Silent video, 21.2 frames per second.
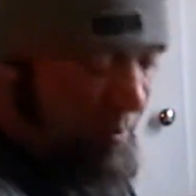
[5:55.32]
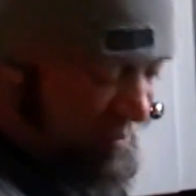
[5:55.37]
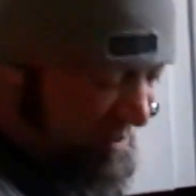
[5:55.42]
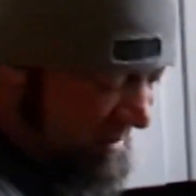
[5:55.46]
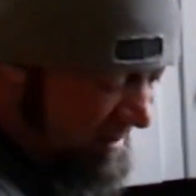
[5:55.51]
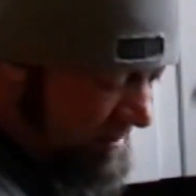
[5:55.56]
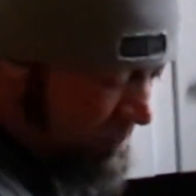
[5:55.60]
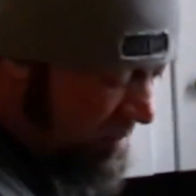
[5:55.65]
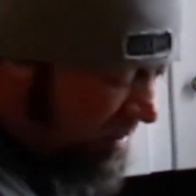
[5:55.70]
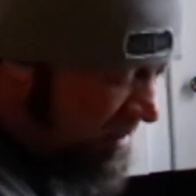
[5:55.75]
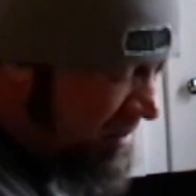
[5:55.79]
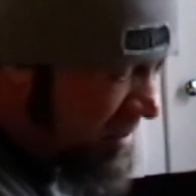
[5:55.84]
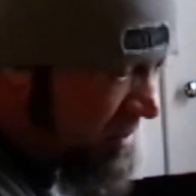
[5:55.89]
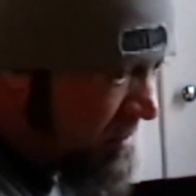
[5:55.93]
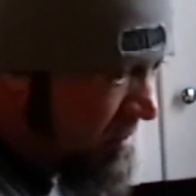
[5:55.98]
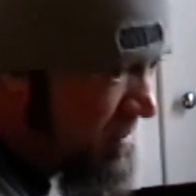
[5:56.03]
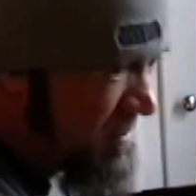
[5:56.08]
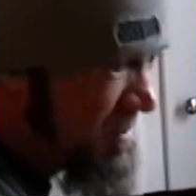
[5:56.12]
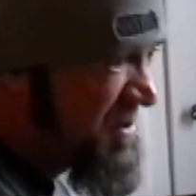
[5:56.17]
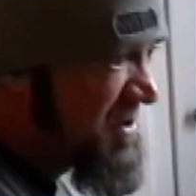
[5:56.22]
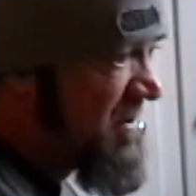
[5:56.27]
protein
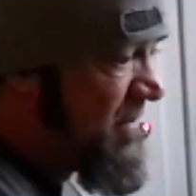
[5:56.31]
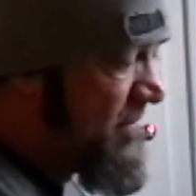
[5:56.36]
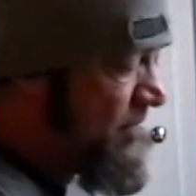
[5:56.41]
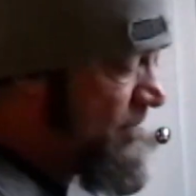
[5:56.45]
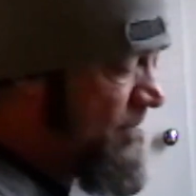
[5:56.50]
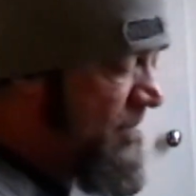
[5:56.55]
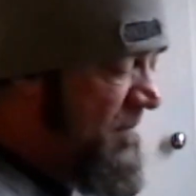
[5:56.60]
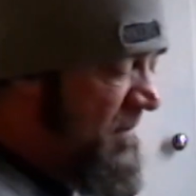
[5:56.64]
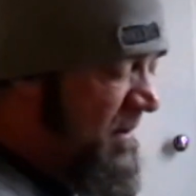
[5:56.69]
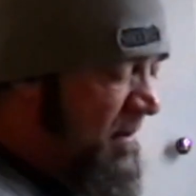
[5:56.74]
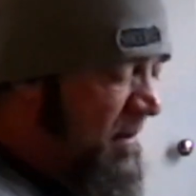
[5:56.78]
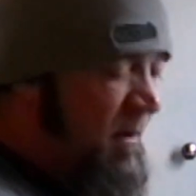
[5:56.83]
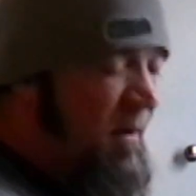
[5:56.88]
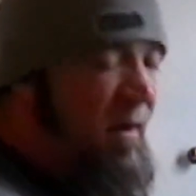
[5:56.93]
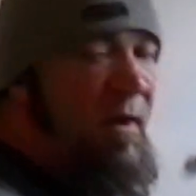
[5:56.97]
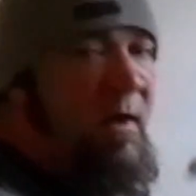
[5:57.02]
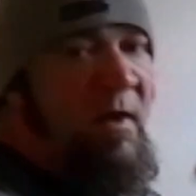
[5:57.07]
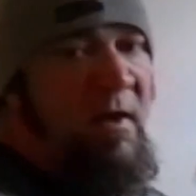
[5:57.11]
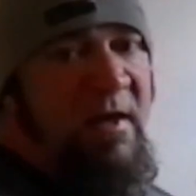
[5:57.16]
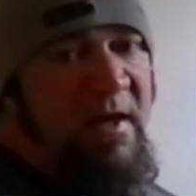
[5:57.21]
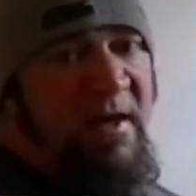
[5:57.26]
molecules.
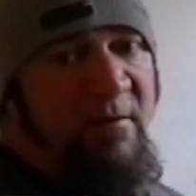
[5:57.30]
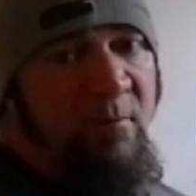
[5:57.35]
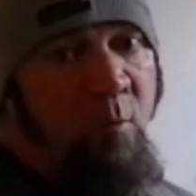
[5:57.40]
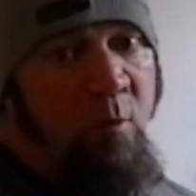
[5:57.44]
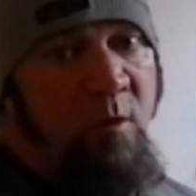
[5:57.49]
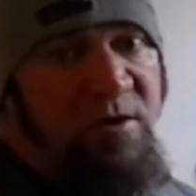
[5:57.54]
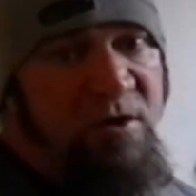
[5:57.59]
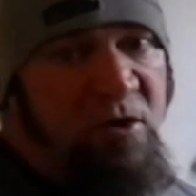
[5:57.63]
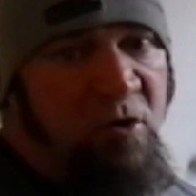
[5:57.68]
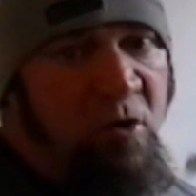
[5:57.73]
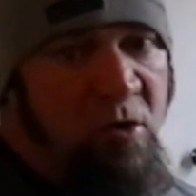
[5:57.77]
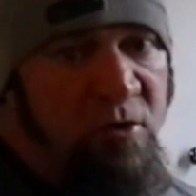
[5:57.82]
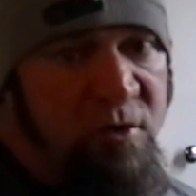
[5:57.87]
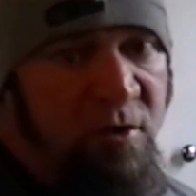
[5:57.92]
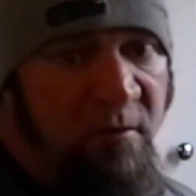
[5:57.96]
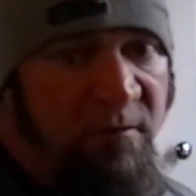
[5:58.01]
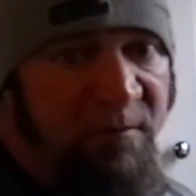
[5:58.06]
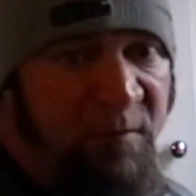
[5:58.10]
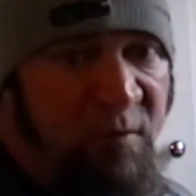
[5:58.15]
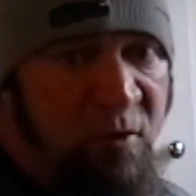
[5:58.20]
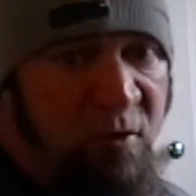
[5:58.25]
Even when you cook
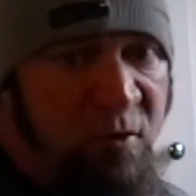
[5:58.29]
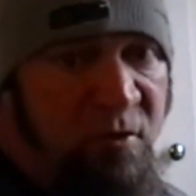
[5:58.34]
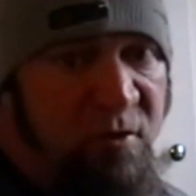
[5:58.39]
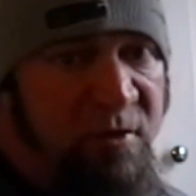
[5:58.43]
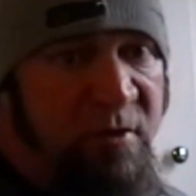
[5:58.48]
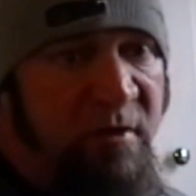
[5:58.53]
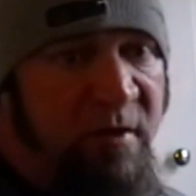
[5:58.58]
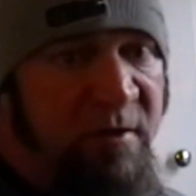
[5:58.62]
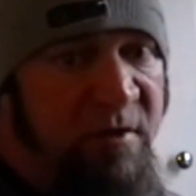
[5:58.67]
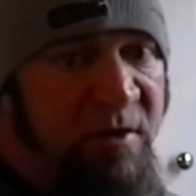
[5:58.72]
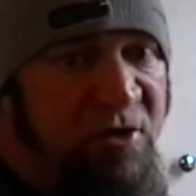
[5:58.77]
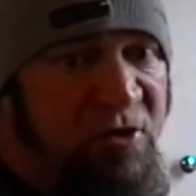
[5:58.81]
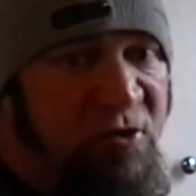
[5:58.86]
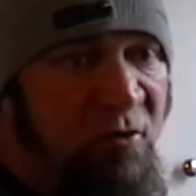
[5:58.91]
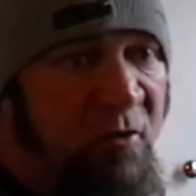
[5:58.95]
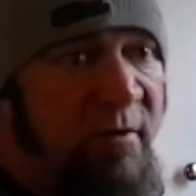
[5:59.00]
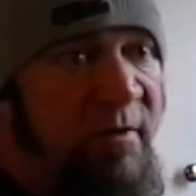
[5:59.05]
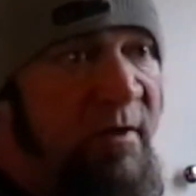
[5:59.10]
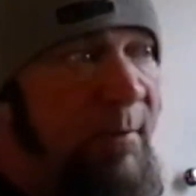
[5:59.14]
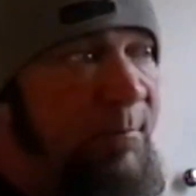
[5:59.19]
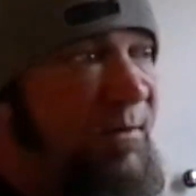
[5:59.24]
your food, you can
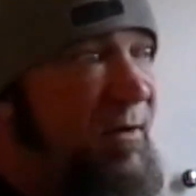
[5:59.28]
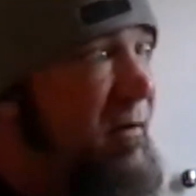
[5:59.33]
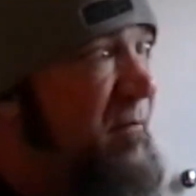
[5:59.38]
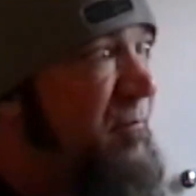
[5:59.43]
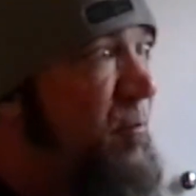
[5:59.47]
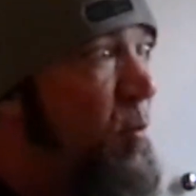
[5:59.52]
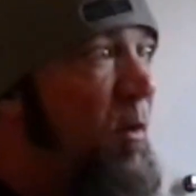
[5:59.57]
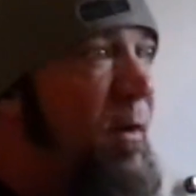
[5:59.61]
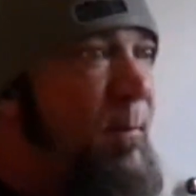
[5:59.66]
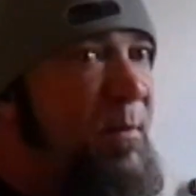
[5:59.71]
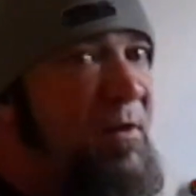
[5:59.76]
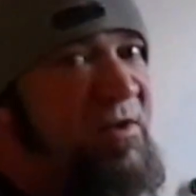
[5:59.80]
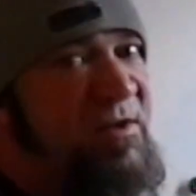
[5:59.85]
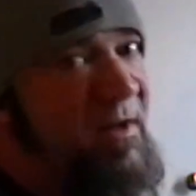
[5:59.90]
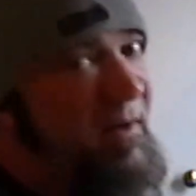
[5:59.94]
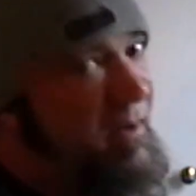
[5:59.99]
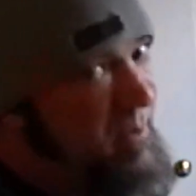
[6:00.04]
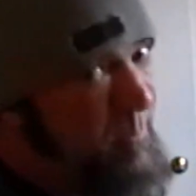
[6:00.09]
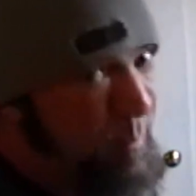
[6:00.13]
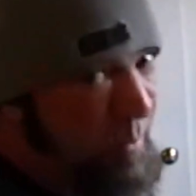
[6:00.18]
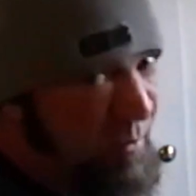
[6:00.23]
destroy up to
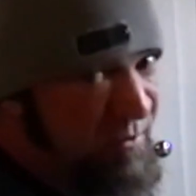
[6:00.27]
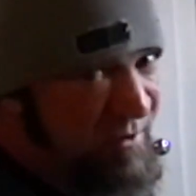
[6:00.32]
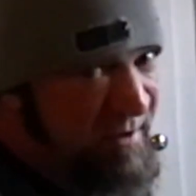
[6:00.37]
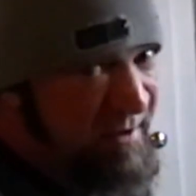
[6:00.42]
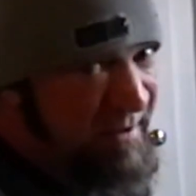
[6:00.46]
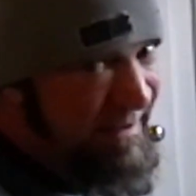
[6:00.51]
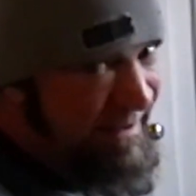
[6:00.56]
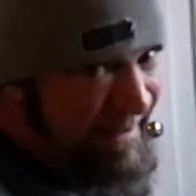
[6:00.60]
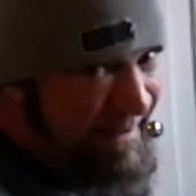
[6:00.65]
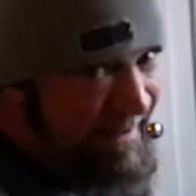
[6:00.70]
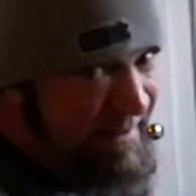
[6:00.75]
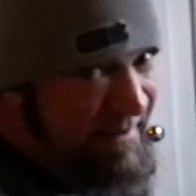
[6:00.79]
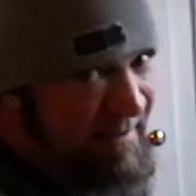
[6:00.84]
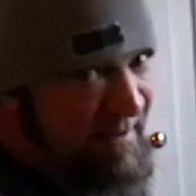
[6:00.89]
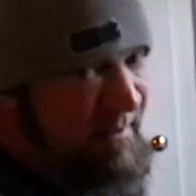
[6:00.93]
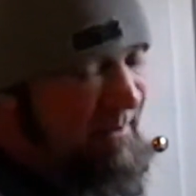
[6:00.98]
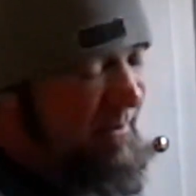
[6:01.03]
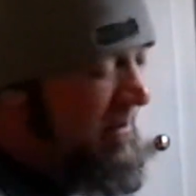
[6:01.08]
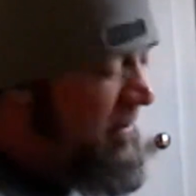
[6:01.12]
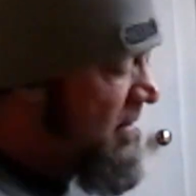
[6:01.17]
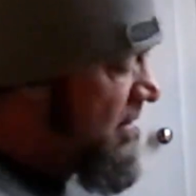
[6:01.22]
40% of the protein in
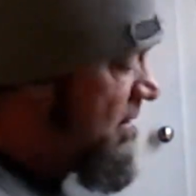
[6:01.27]
it.